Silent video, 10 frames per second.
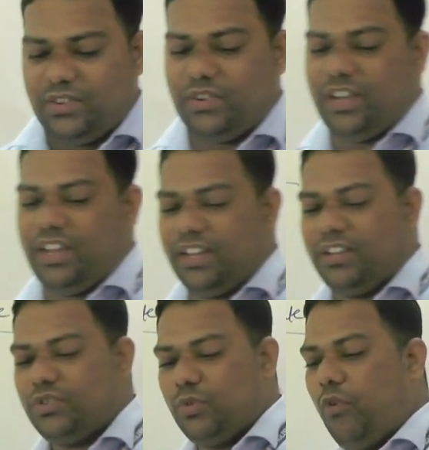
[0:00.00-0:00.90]

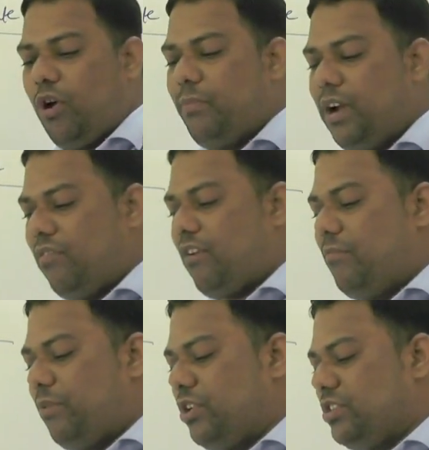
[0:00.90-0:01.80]
Okay, so formula of
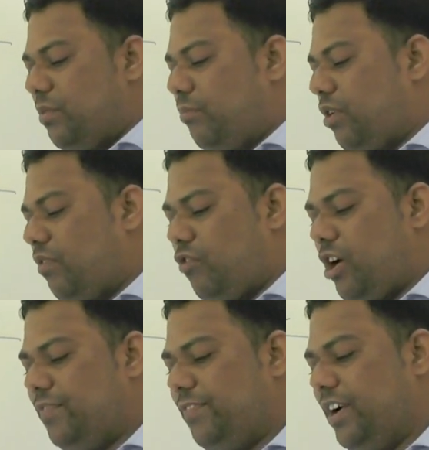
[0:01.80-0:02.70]
compound is number of
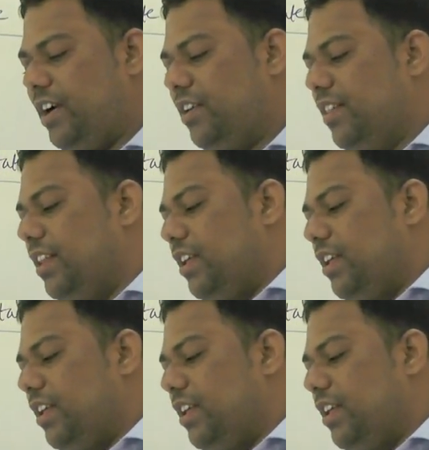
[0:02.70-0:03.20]
void filled.